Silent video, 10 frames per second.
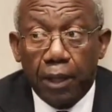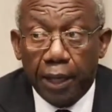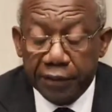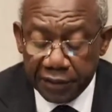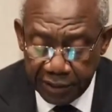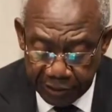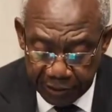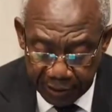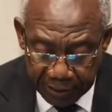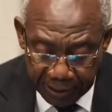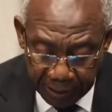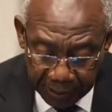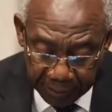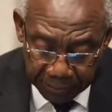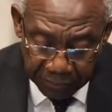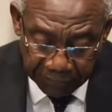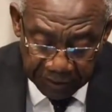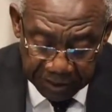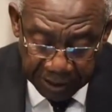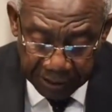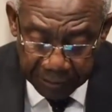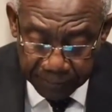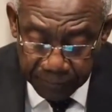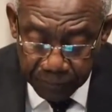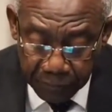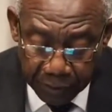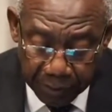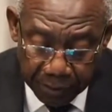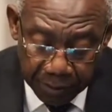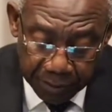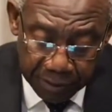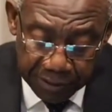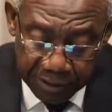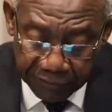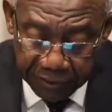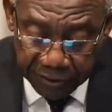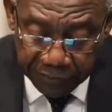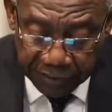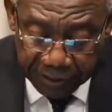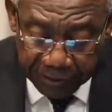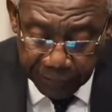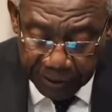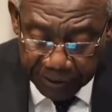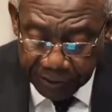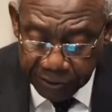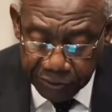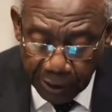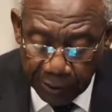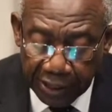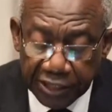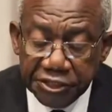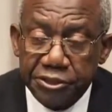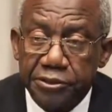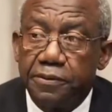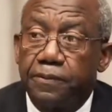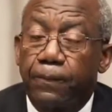and the dignity befitting the service of the sixth president to our nation,